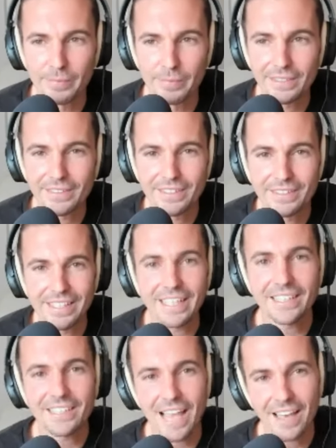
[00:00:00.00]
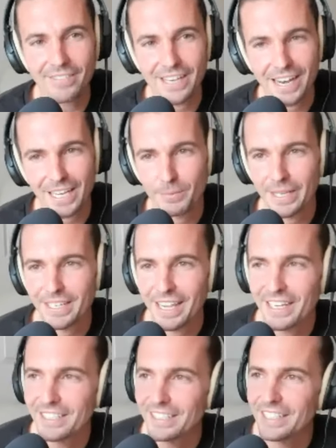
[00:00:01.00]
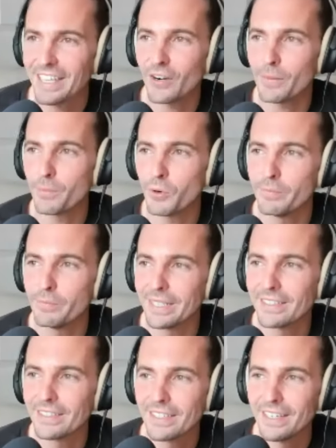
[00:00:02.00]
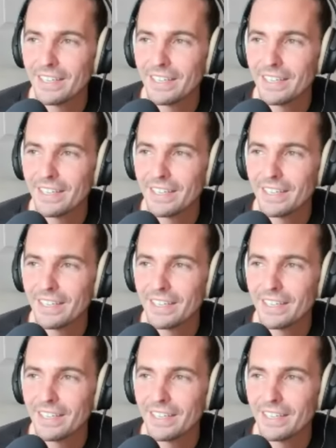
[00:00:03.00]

Is having an expectation in our improvement